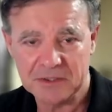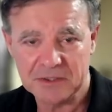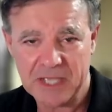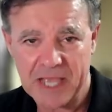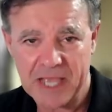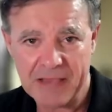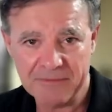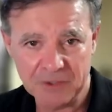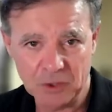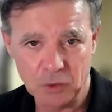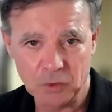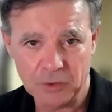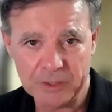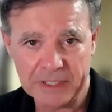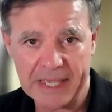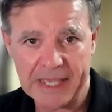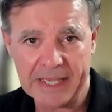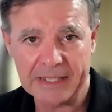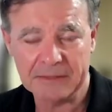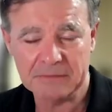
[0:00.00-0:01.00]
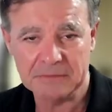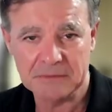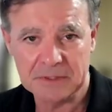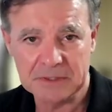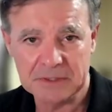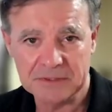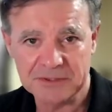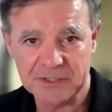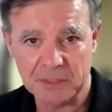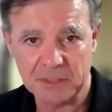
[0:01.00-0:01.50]
have a look at
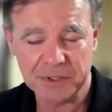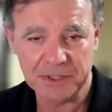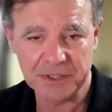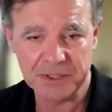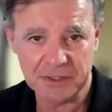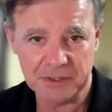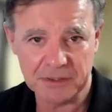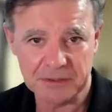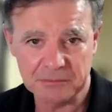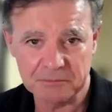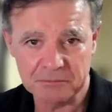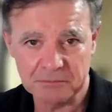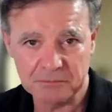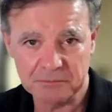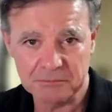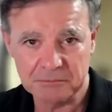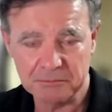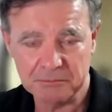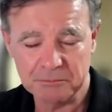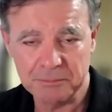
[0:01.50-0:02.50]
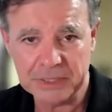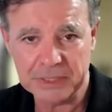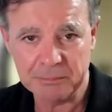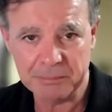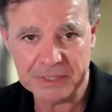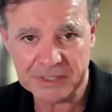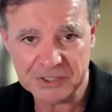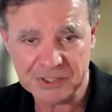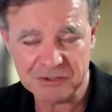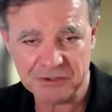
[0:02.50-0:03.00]
some of the big
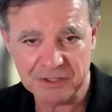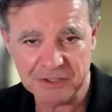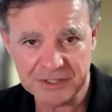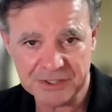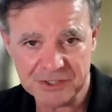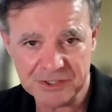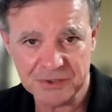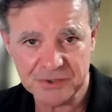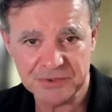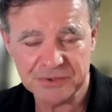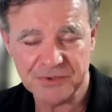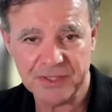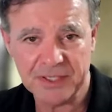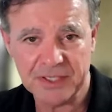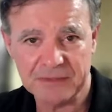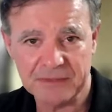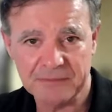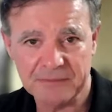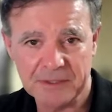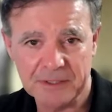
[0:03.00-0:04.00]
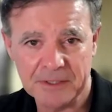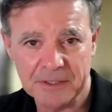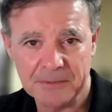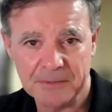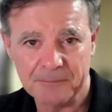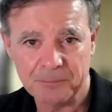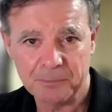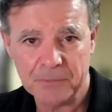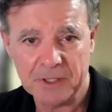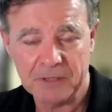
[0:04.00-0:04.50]
picture issues that
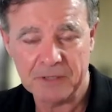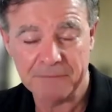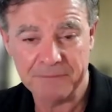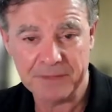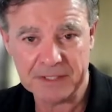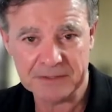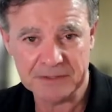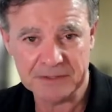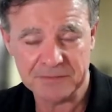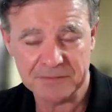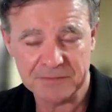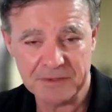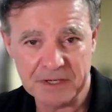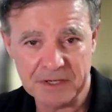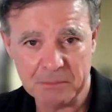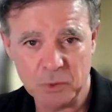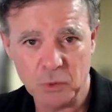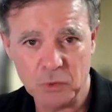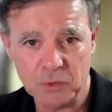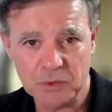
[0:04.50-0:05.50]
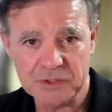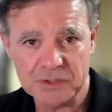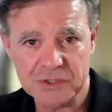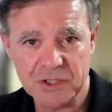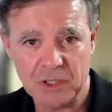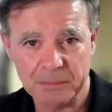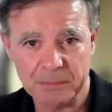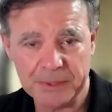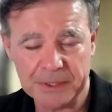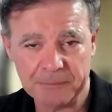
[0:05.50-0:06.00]
affect this very important
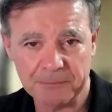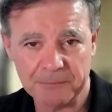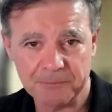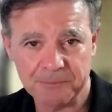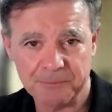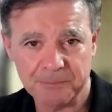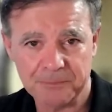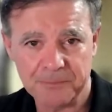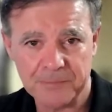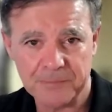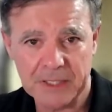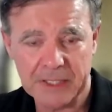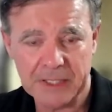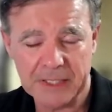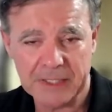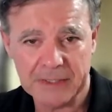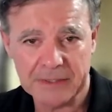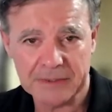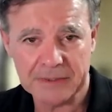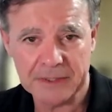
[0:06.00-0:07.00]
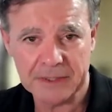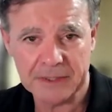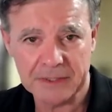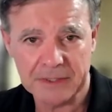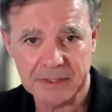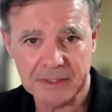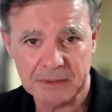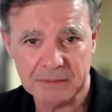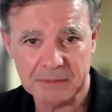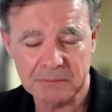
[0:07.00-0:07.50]
topic and
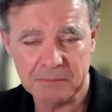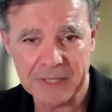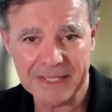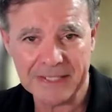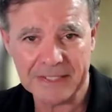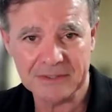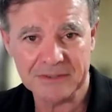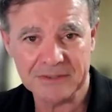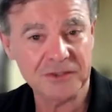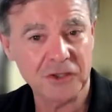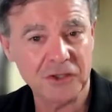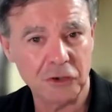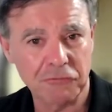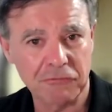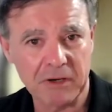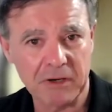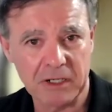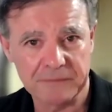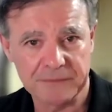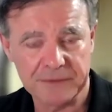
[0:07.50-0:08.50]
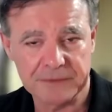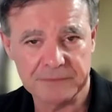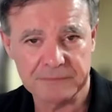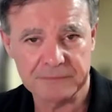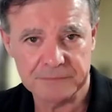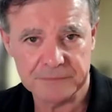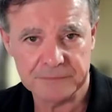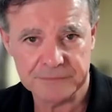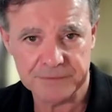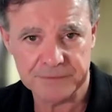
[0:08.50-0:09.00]
make it so relevant
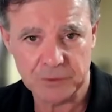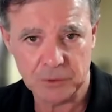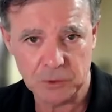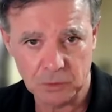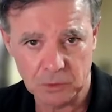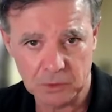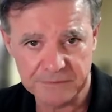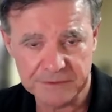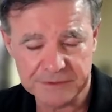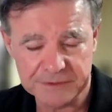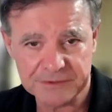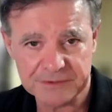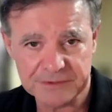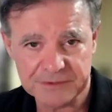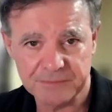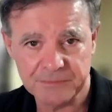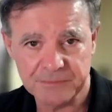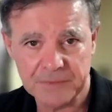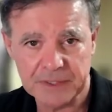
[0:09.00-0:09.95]
for all of us.